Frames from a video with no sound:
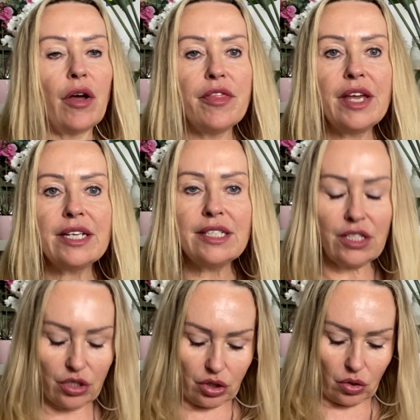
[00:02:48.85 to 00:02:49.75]
things
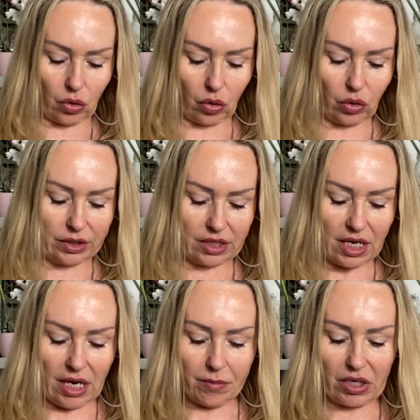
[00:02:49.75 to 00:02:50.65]
in stores,
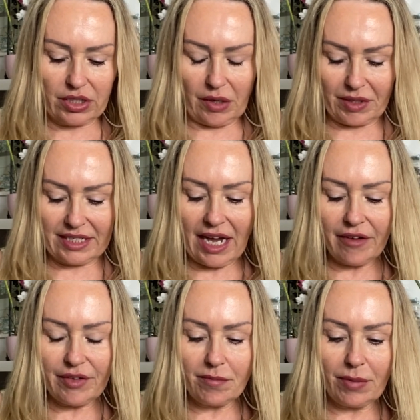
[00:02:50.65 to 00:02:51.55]
because I was
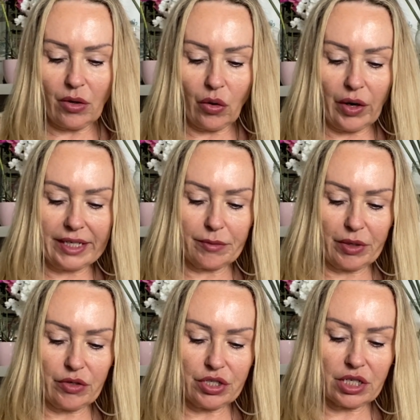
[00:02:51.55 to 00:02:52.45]
self-employed, and we
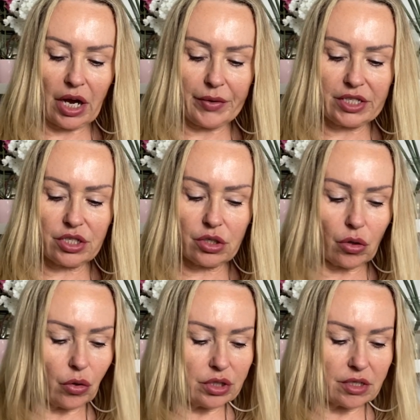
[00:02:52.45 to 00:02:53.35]
used to go in
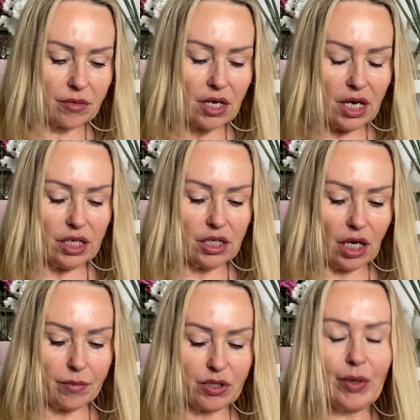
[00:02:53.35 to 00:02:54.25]
stores and,
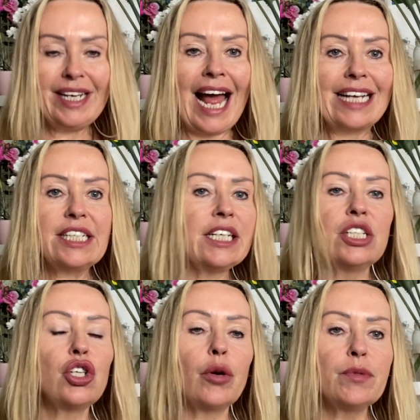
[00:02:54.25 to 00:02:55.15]
between acting
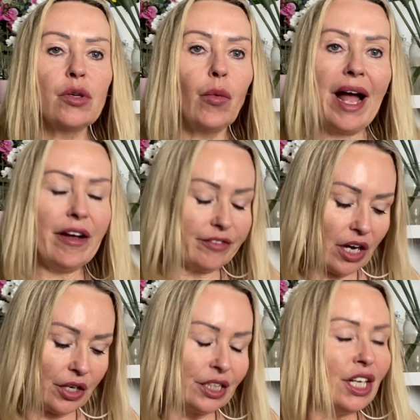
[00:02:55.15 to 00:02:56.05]
jobs or
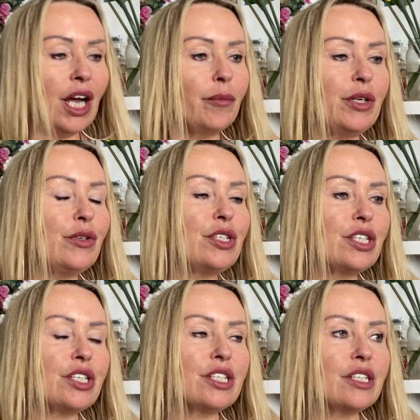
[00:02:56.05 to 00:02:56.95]
whatever, and we used to,